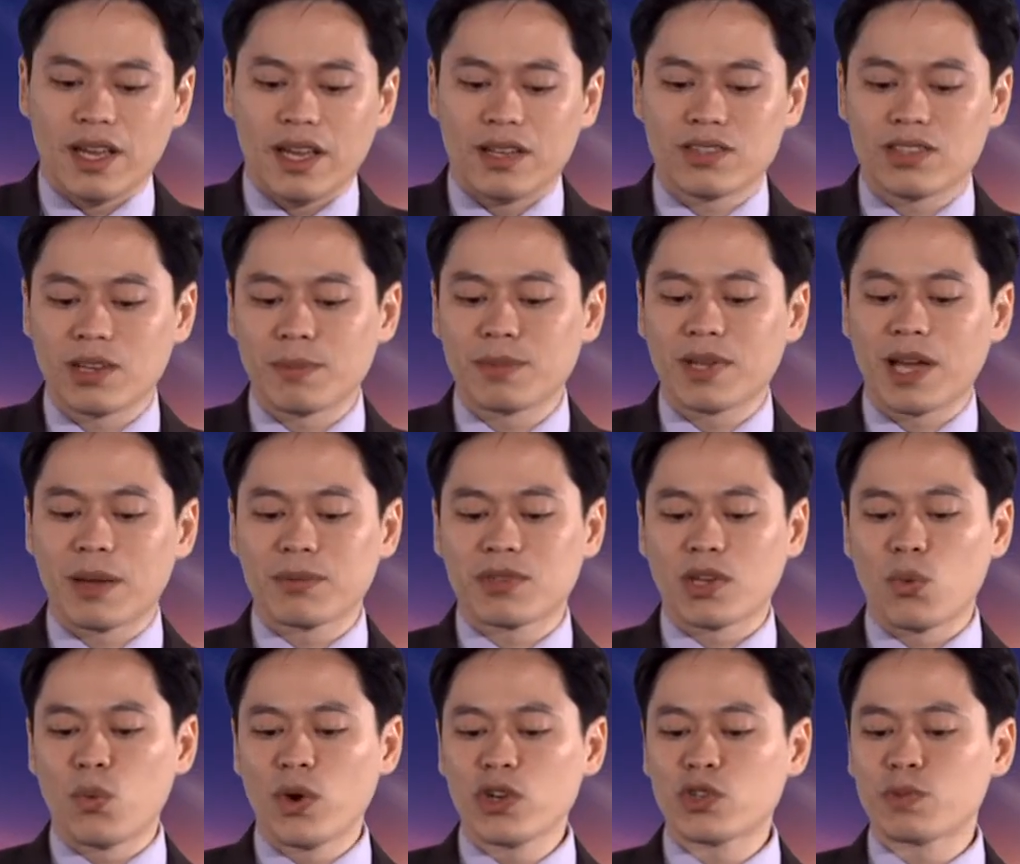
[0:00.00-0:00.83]
And
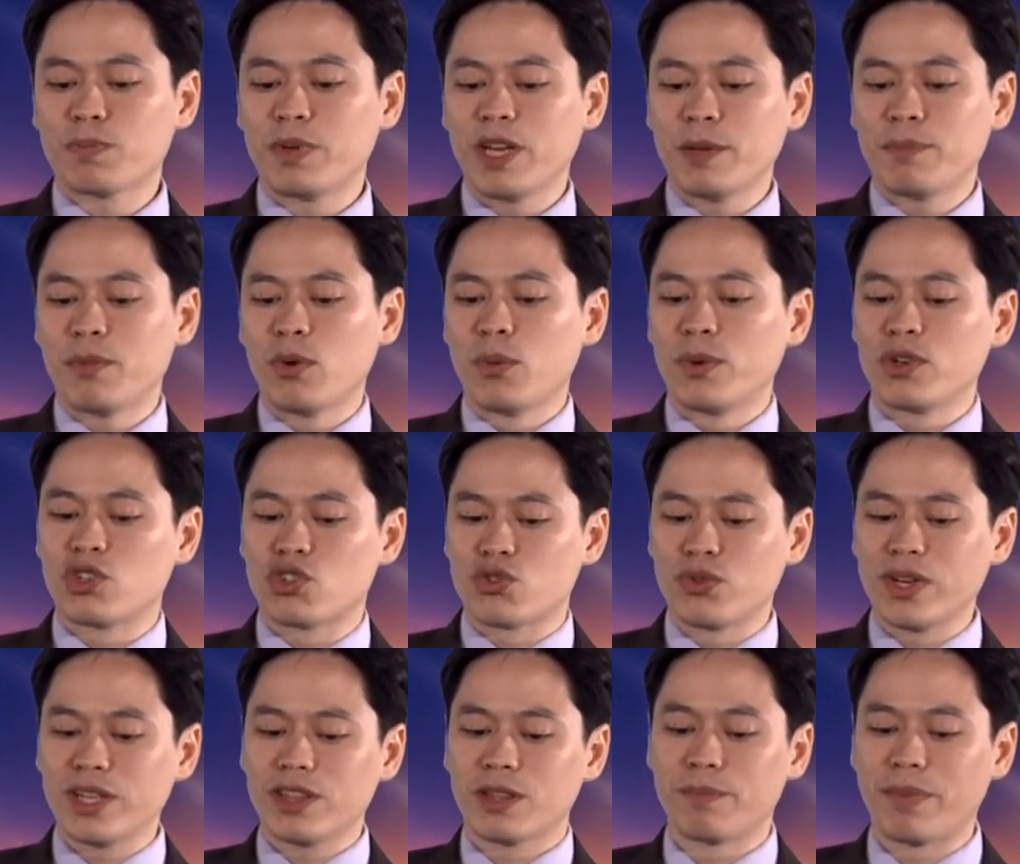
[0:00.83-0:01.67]
sometimes I wish people would
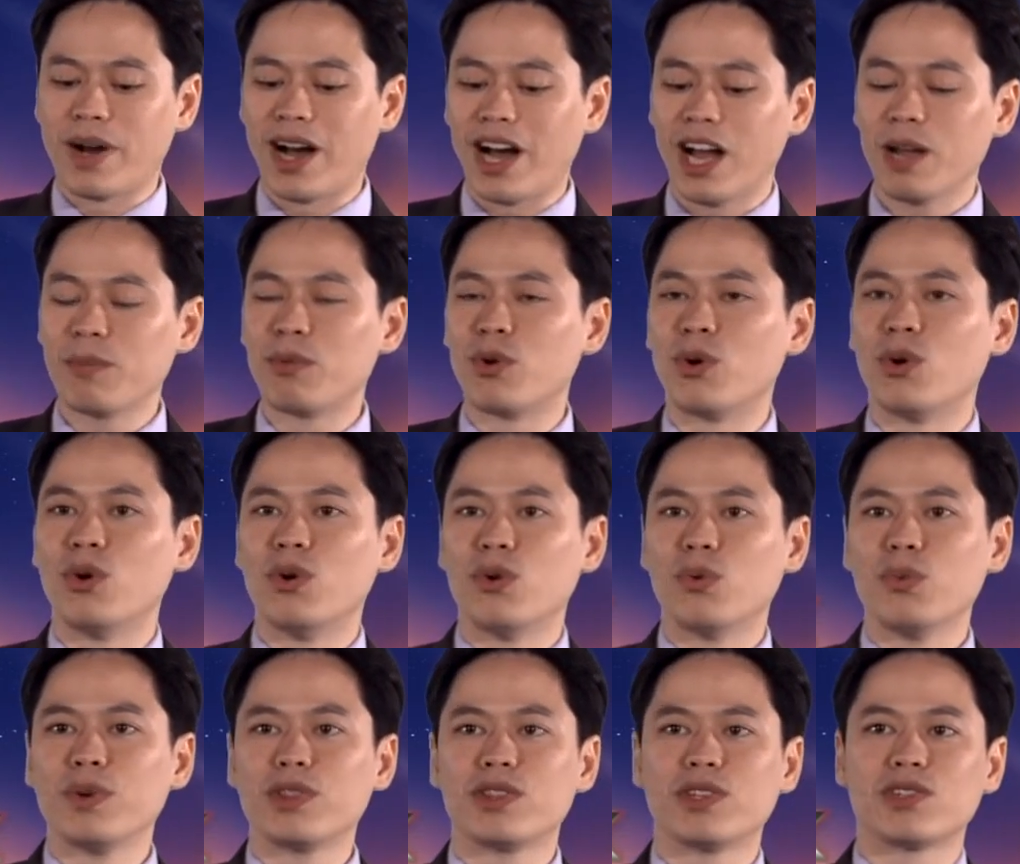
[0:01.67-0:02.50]
treat the Bible
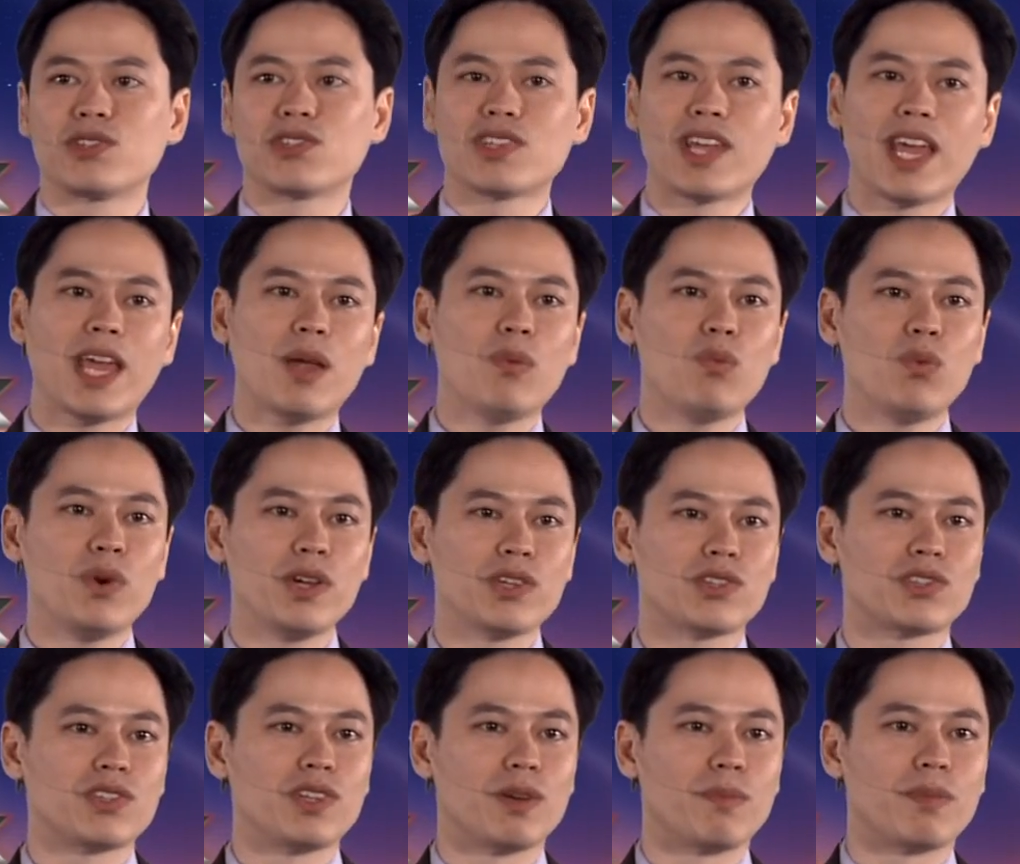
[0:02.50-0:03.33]
with the same
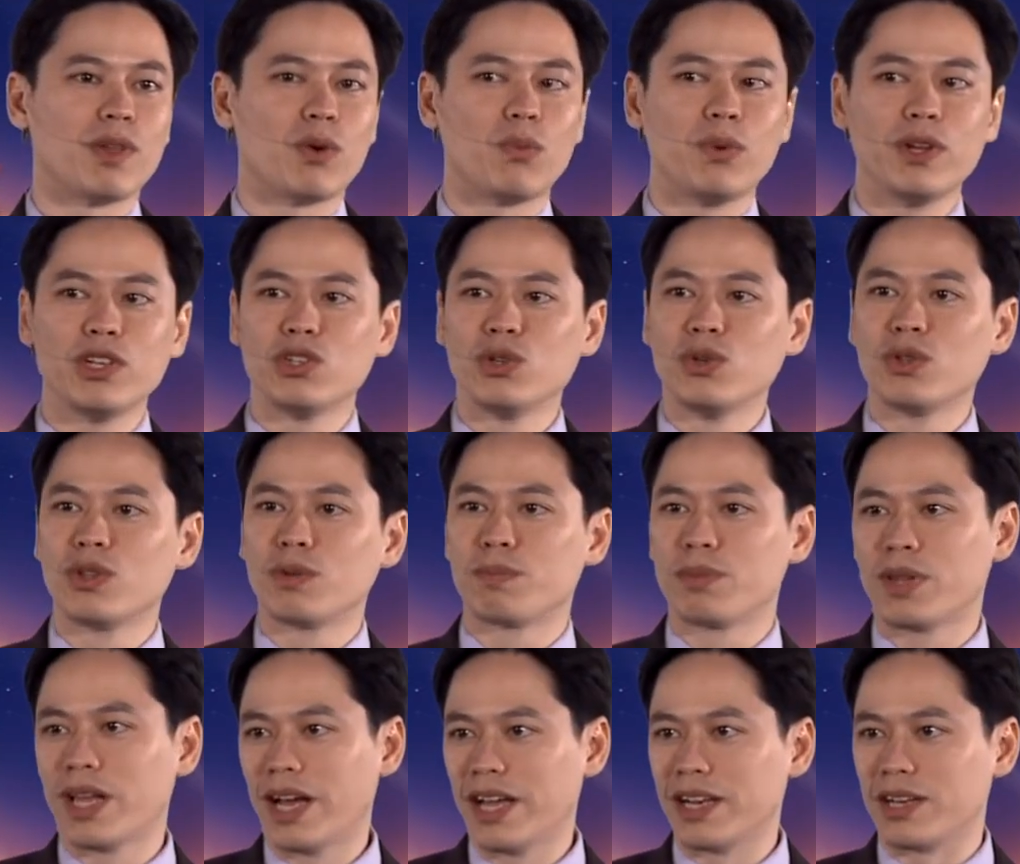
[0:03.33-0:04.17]
wisdom that we do
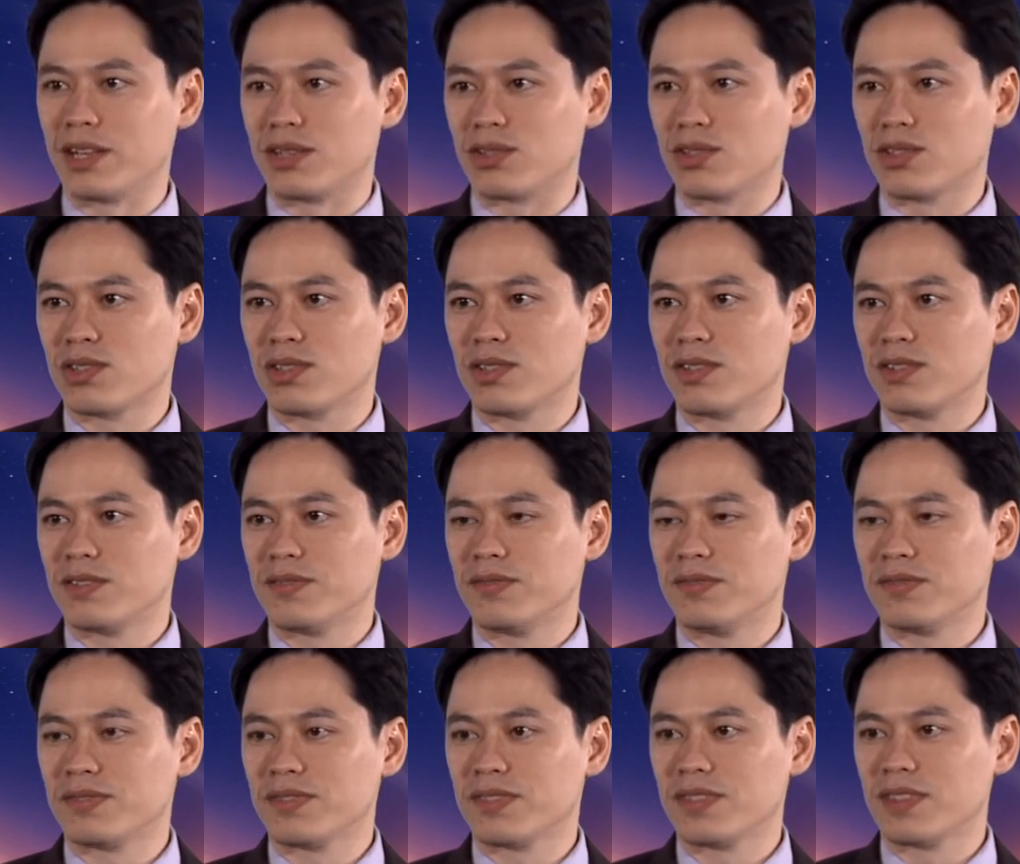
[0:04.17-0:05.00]
the planets.
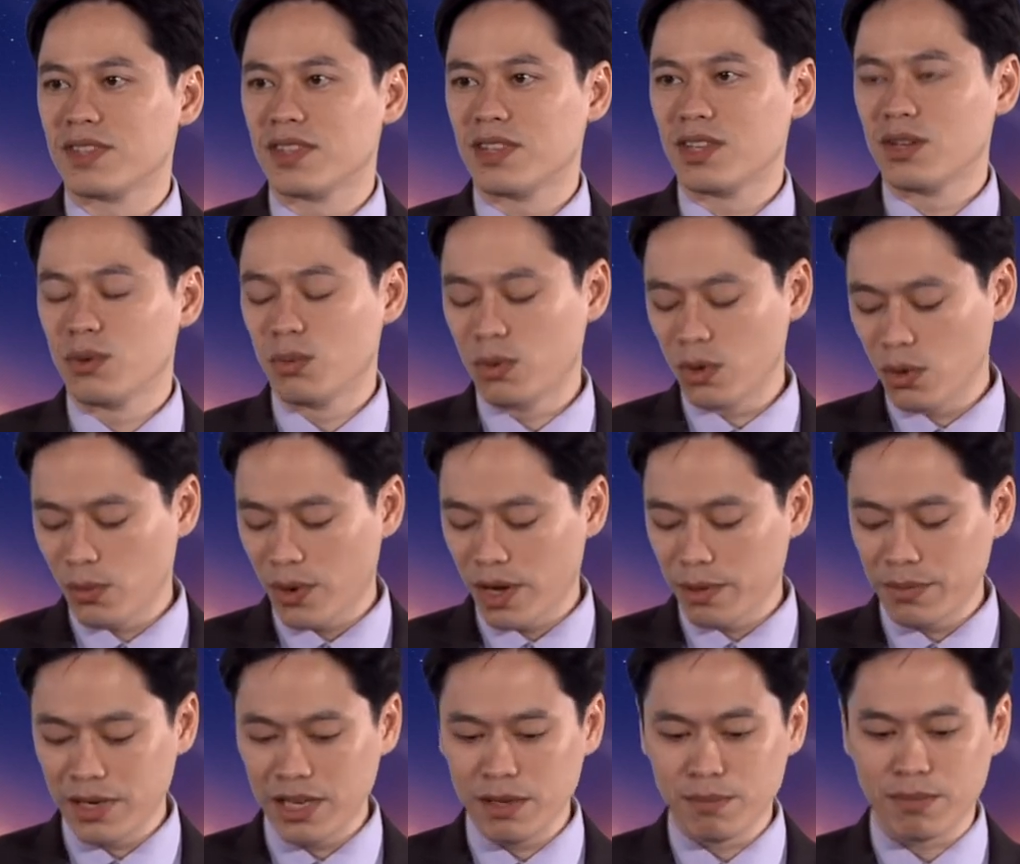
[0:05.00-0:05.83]
What do
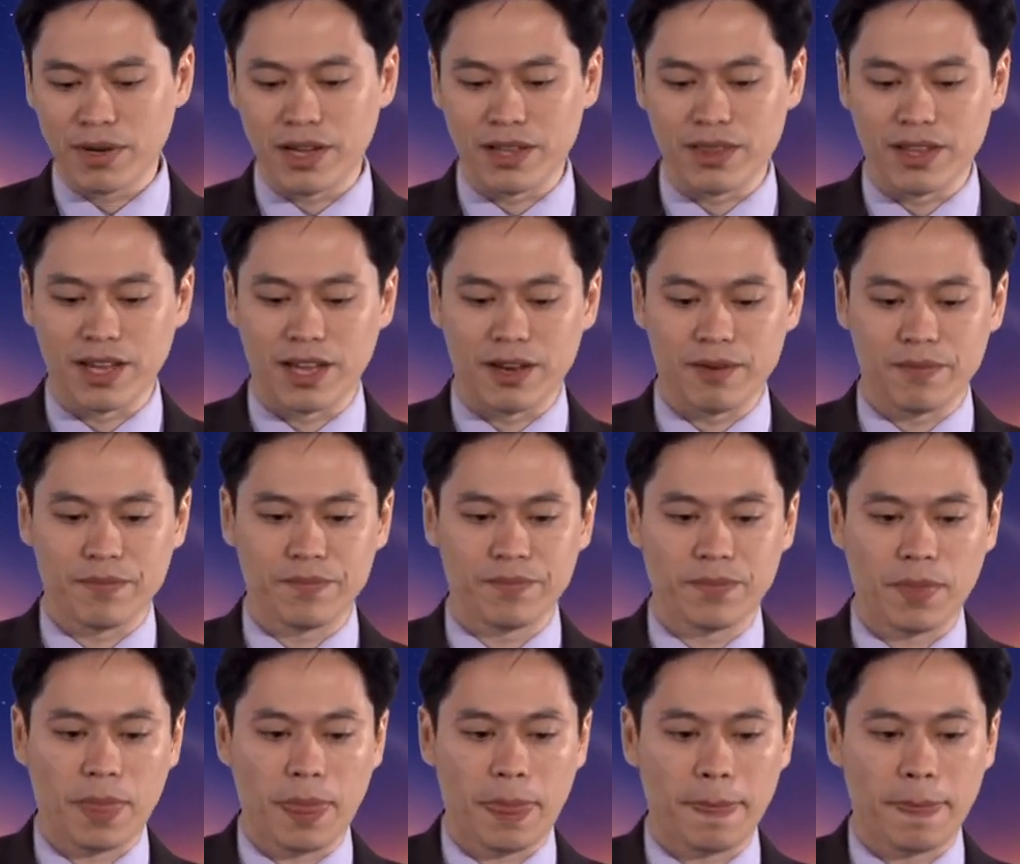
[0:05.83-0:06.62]
I mean by that?